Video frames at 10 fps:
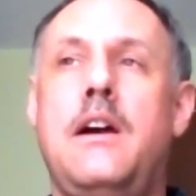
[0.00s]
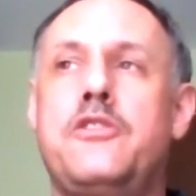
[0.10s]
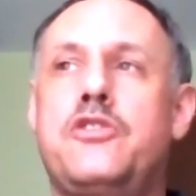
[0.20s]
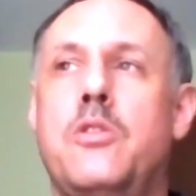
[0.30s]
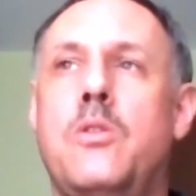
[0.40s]

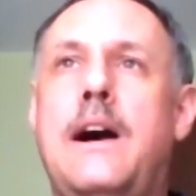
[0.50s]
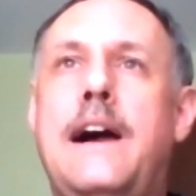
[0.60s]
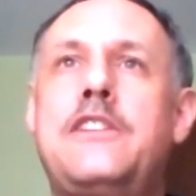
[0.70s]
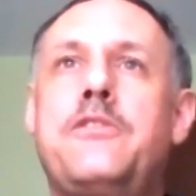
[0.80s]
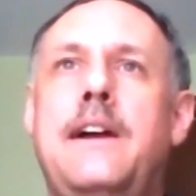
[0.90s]
So
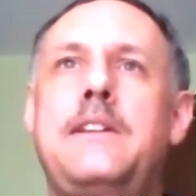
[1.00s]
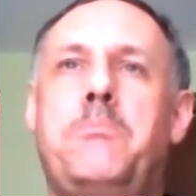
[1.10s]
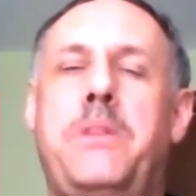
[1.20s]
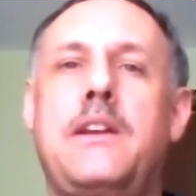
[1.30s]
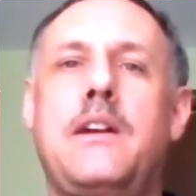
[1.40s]
I tried to
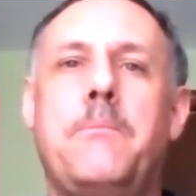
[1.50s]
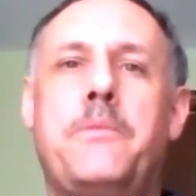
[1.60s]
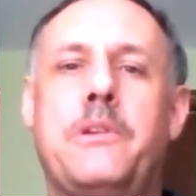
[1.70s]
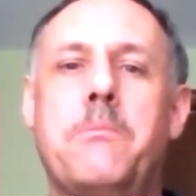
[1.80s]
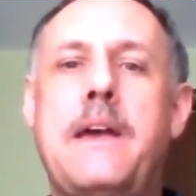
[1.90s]
pick up
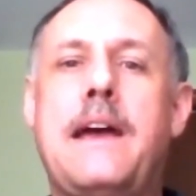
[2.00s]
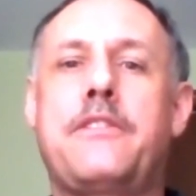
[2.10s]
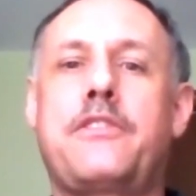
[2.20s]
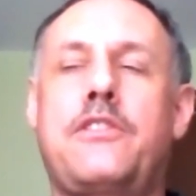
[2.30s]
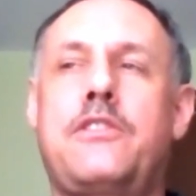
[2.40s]
some
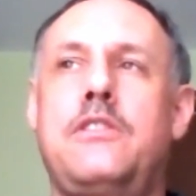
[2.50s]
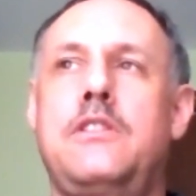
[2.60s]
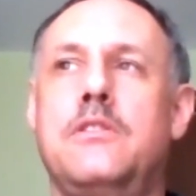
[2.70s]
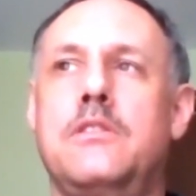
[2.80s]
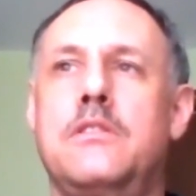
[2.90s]
masks
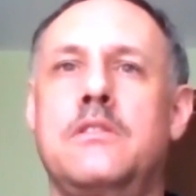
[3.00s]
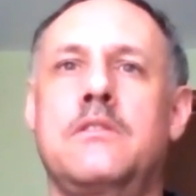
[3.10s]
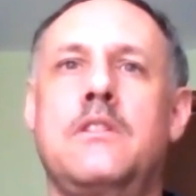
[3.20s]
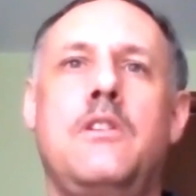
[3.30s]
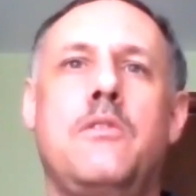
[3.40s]
here
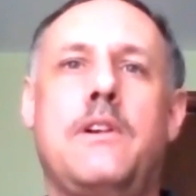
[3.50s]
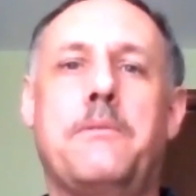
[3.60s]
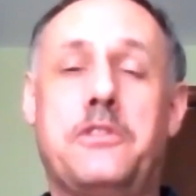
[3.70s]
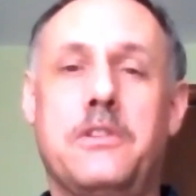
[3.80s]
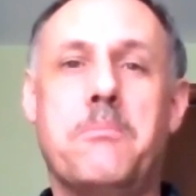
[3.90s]
when I'm
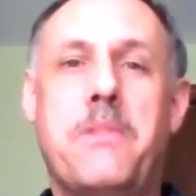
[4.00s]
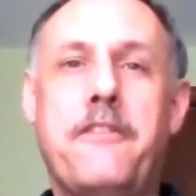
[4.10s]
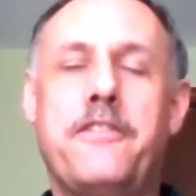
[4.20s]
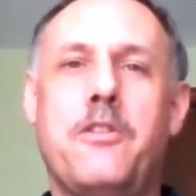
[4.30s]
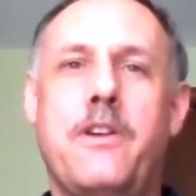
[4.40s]
still in the
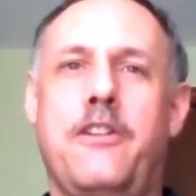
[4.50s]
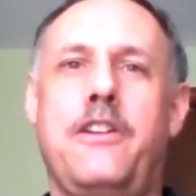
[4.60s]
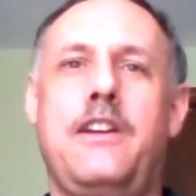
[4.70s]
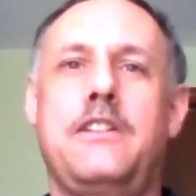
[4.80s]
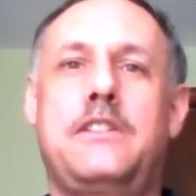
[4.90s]
Buffalo
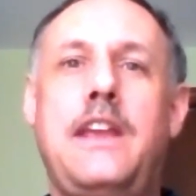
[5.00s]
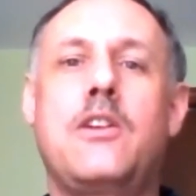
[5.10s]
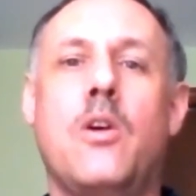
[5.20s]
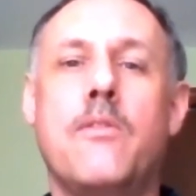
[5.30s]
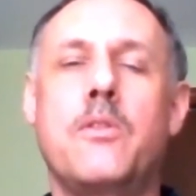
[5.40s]
area to take
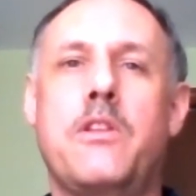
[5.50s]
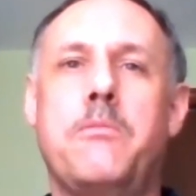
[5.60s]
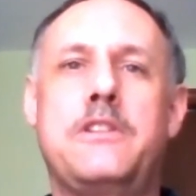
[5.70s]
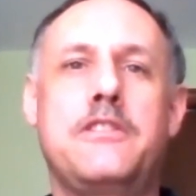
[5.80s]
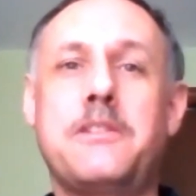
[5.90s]
over with
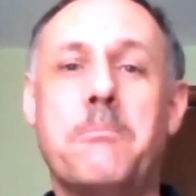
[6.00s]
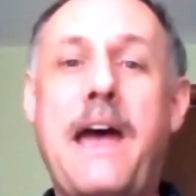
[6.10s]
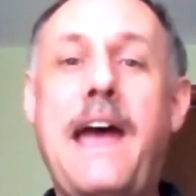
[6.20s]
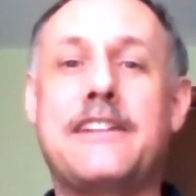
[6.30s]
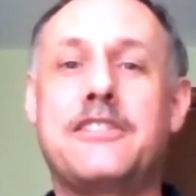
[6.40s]
me, just to
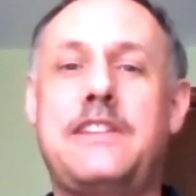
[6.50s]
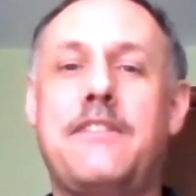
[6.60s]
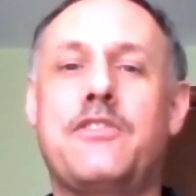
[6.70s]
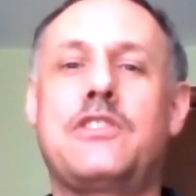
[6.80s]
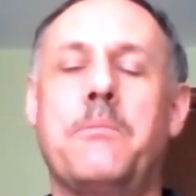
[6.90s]
pack, just to
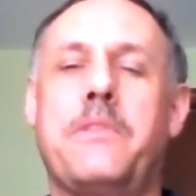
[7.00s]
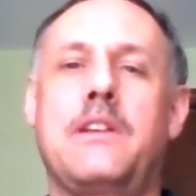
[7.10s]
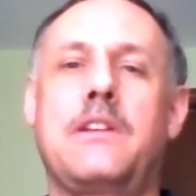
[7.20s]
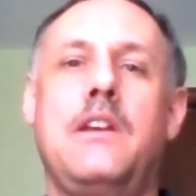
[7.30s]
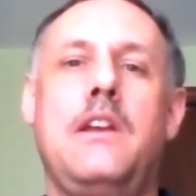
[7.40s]
have
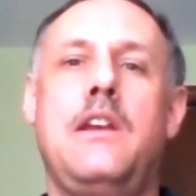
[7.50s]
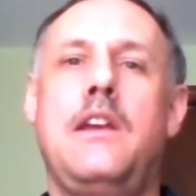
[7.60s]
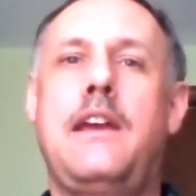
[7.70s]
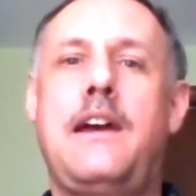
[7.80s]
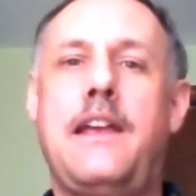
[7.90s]
something.
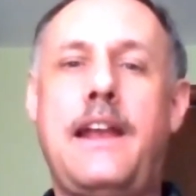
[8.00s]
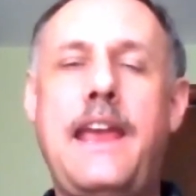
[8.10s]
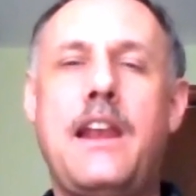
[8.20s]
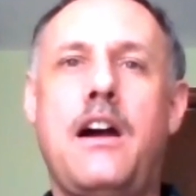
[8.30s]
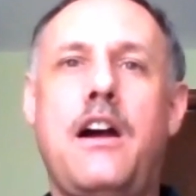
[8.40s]
And I
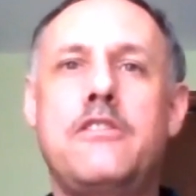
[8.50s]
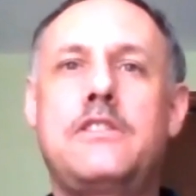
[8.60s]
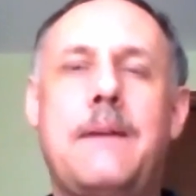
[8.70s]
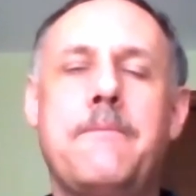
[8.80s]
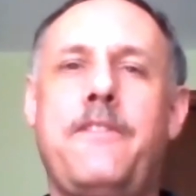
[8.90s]
had a hard
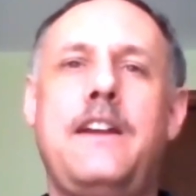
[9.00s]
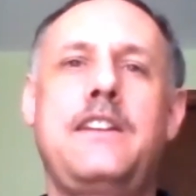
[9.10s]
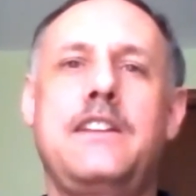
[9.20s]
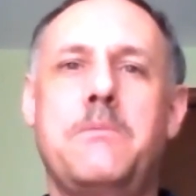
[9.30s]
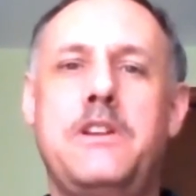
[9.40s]
time
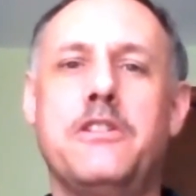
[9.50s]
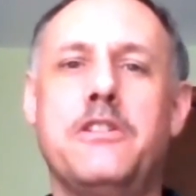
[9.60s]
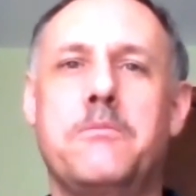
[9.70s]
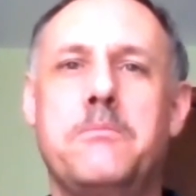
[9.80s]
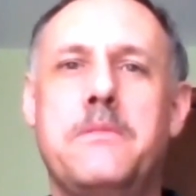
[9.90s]
finding them here.